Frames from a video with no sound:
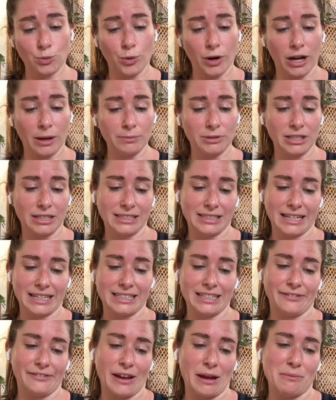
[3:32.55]
Welcome to the
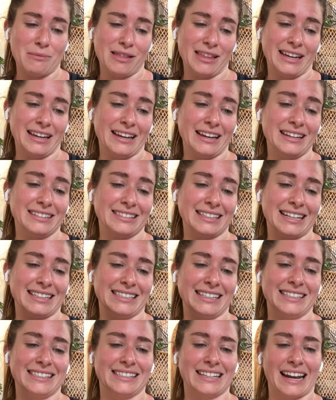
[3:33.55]
Sansi family.
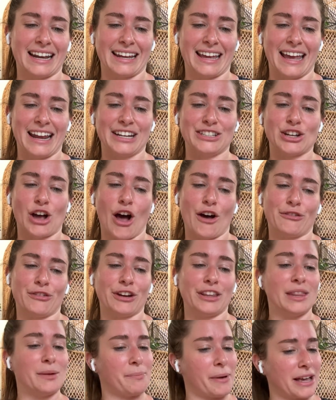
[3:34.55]
Sansi is dedicated to
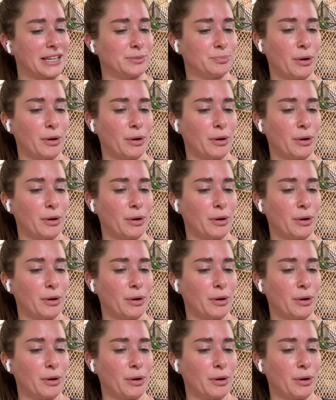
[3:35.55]
offering the best